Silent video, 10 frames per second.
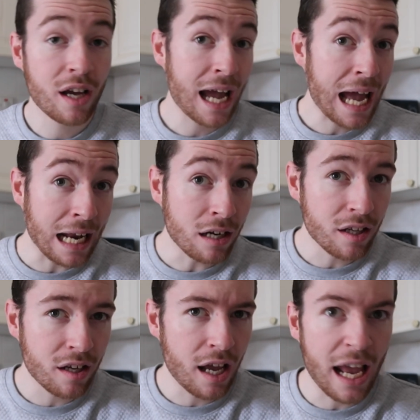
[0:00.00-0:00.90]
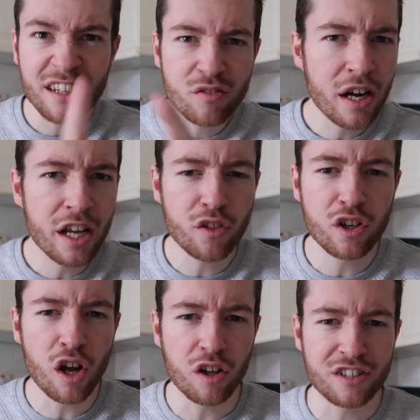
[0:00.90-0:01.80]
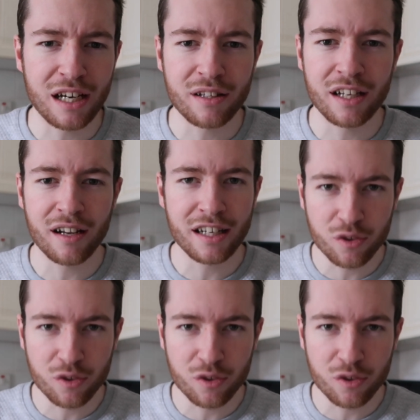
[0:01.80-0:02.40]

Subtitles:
and is there any other nuts out there that I need